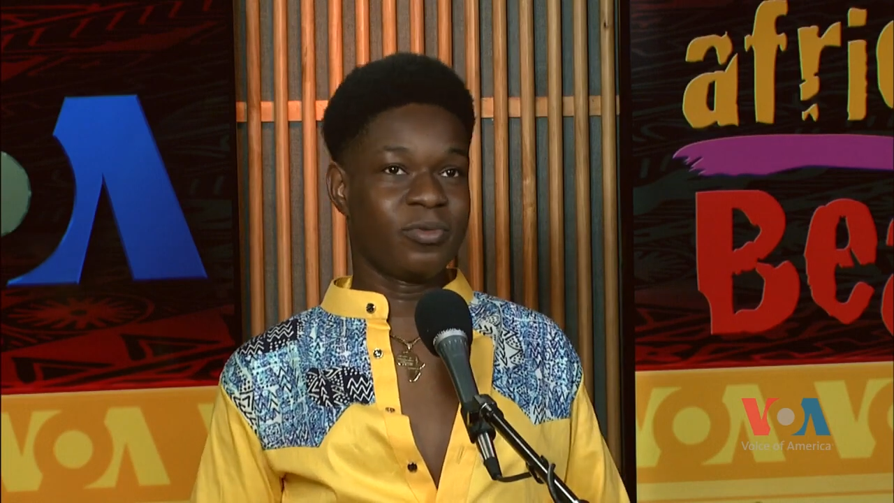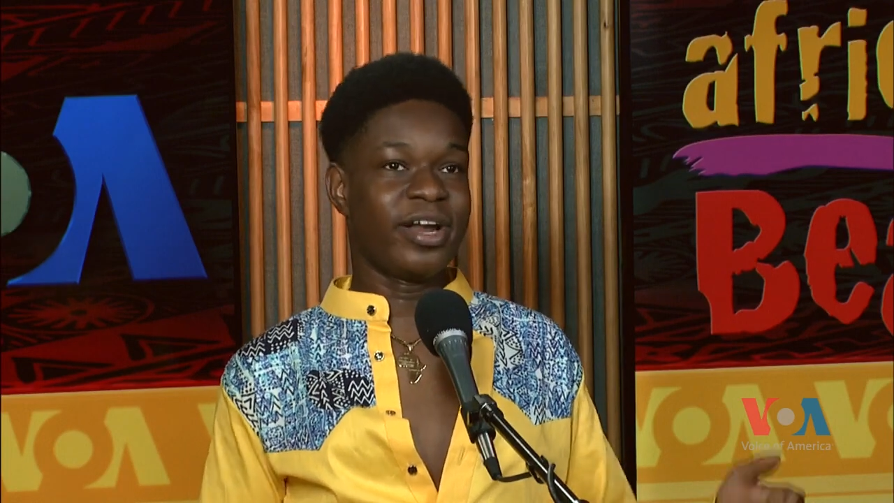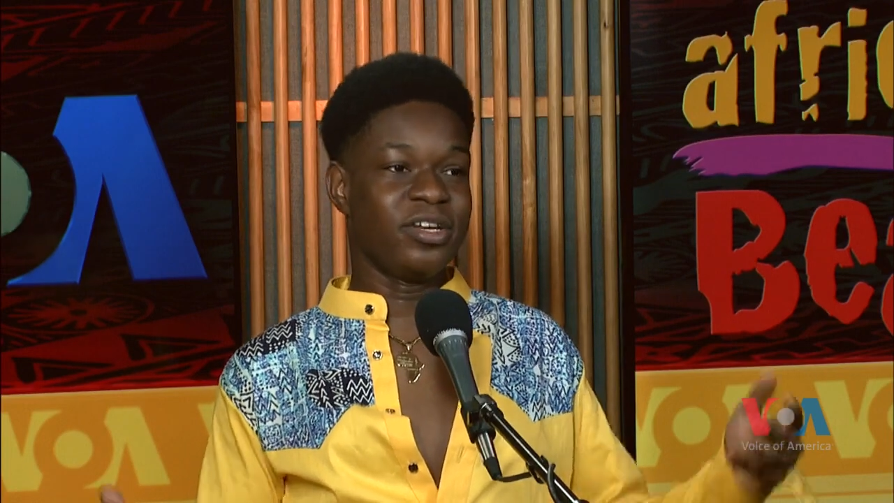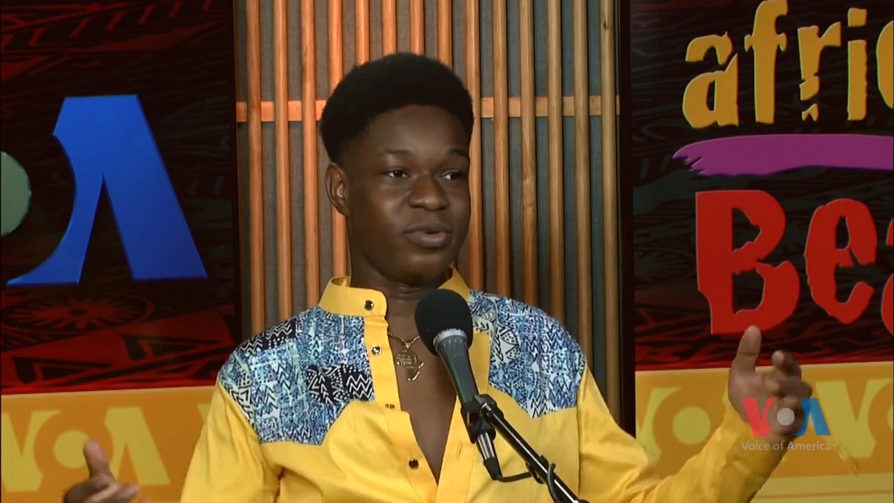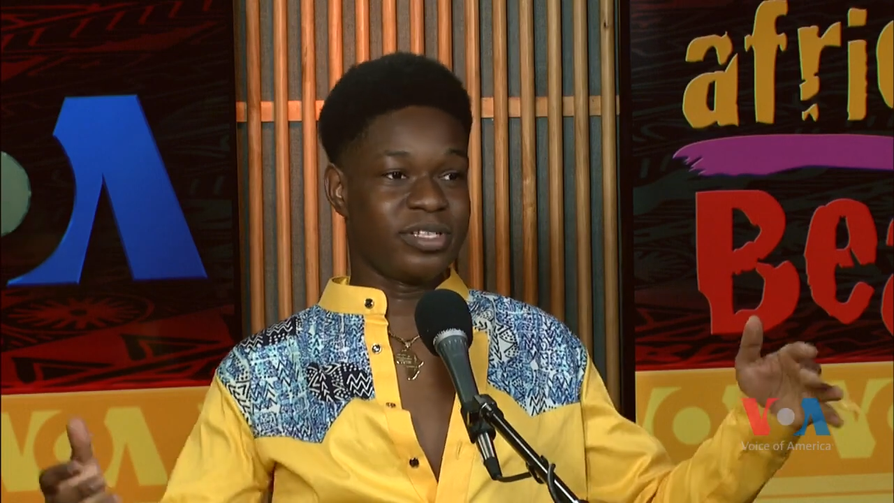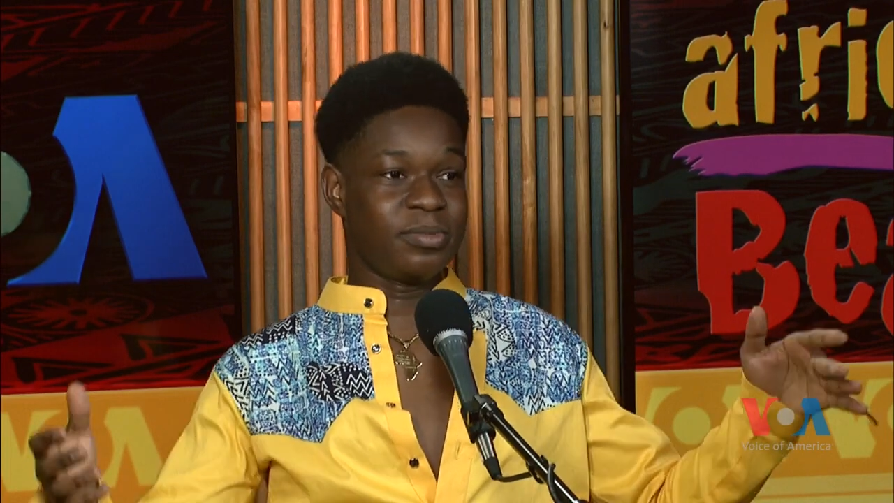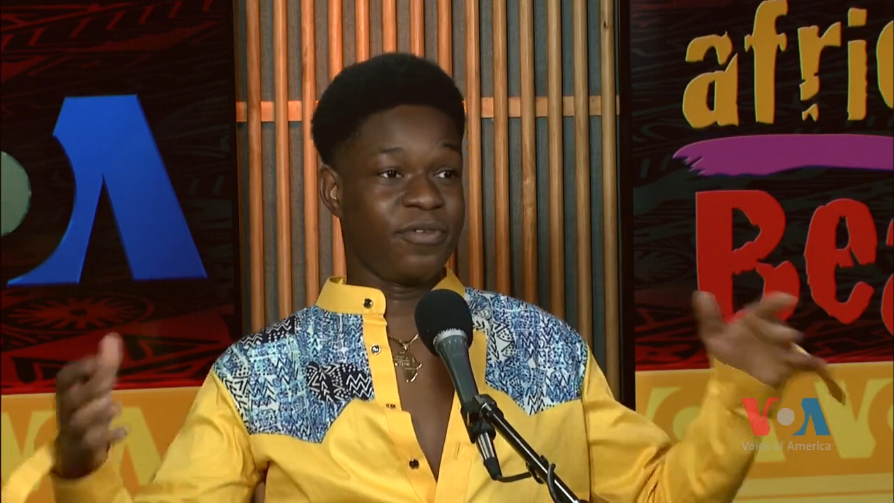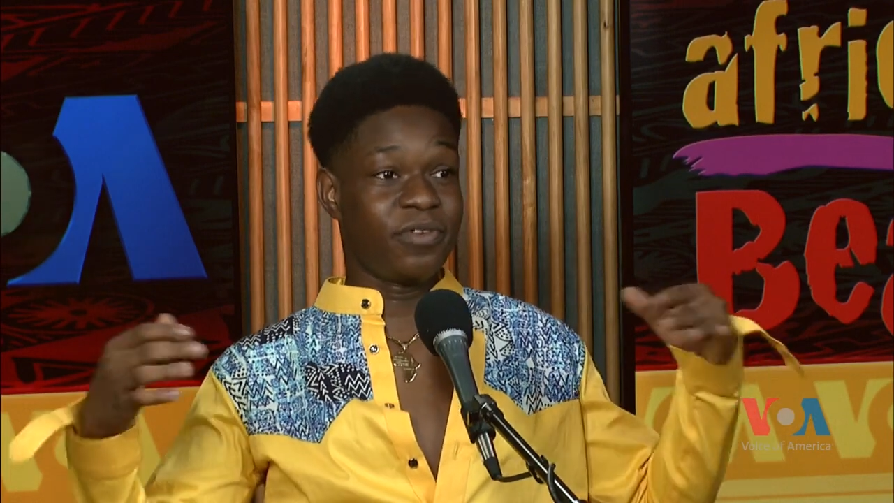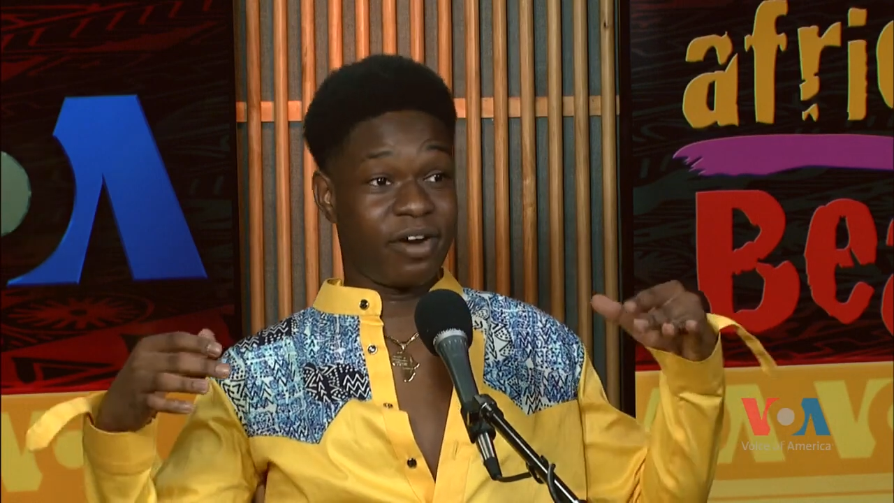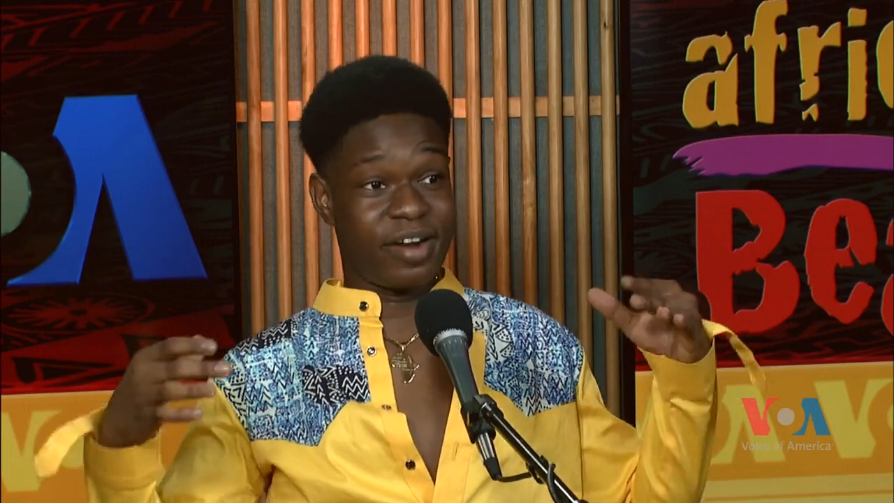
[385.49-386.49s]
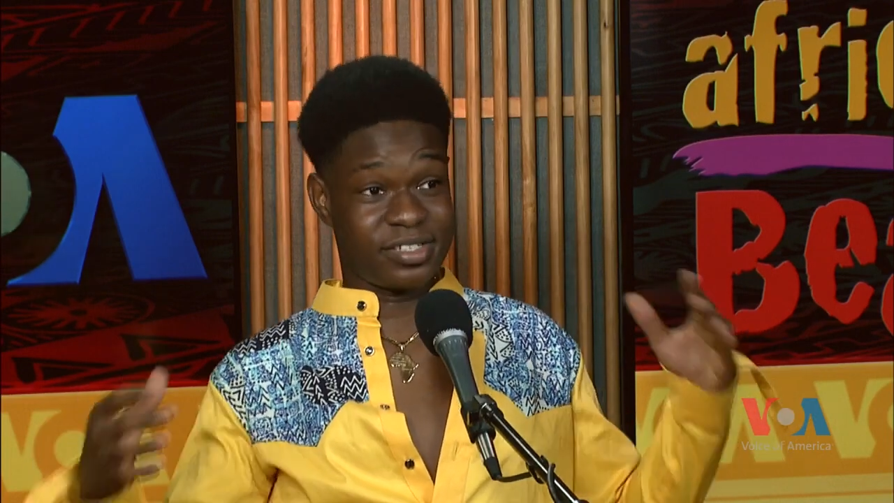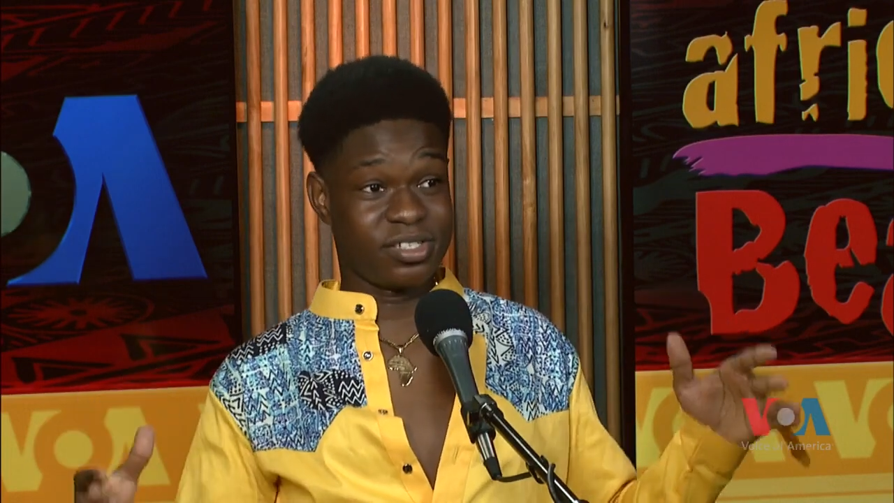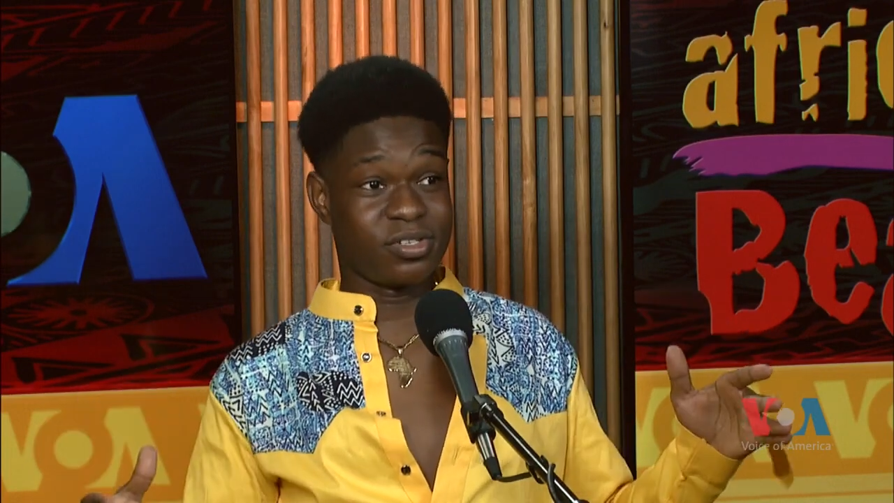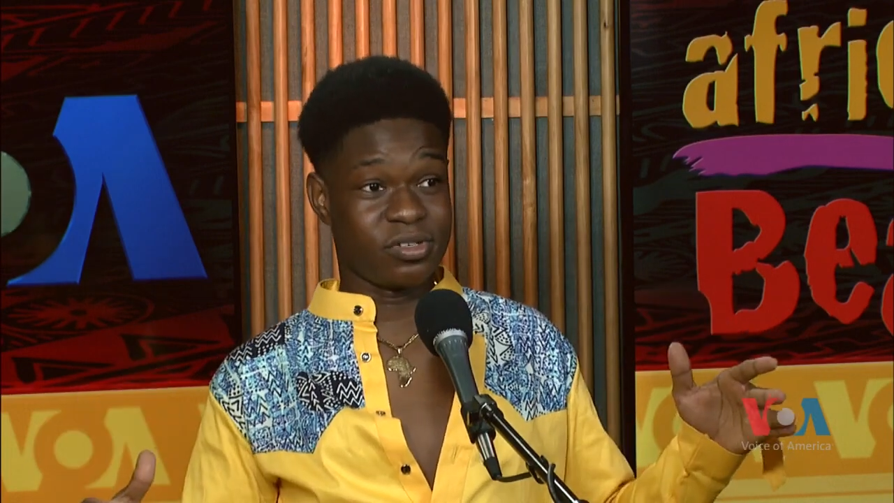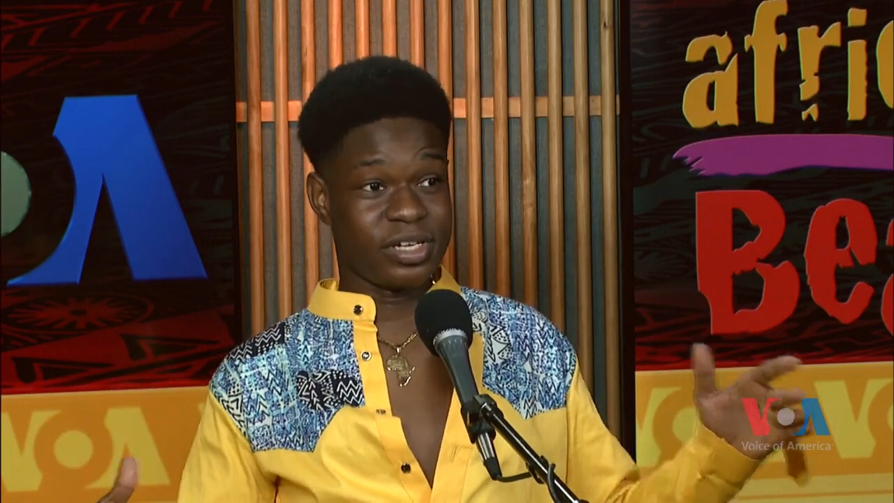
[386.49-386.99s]
What I do is before I write a
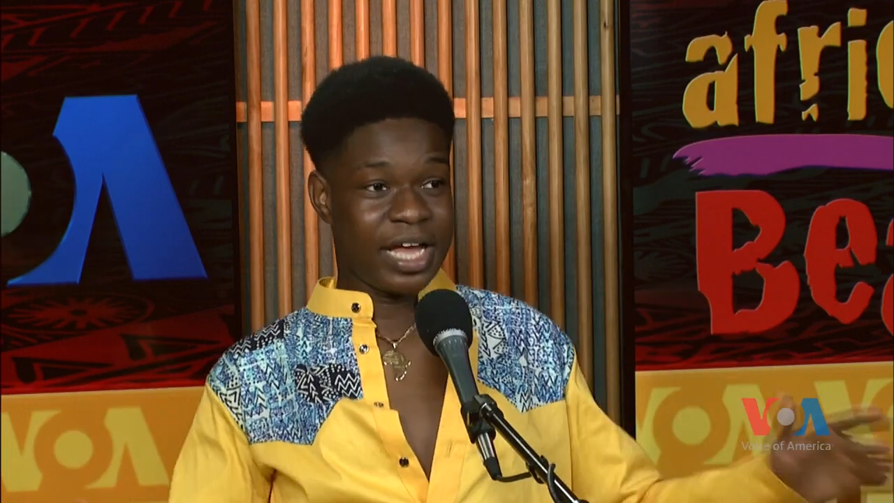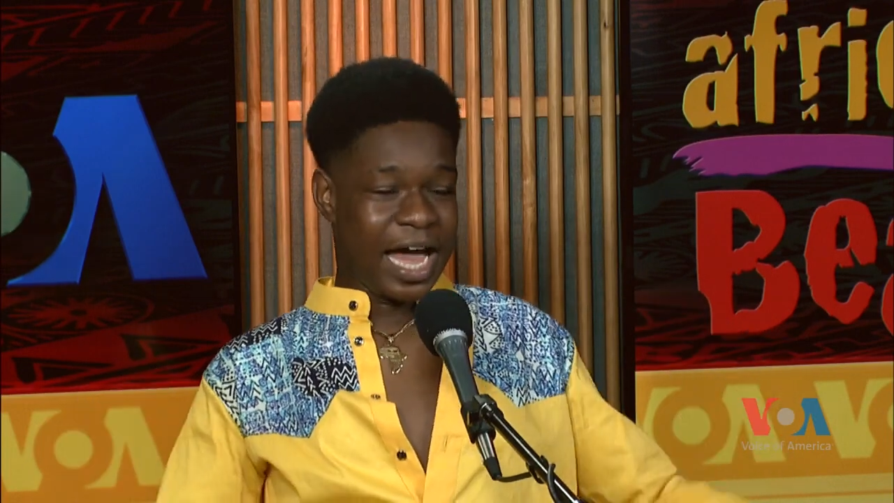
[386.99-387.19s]
song,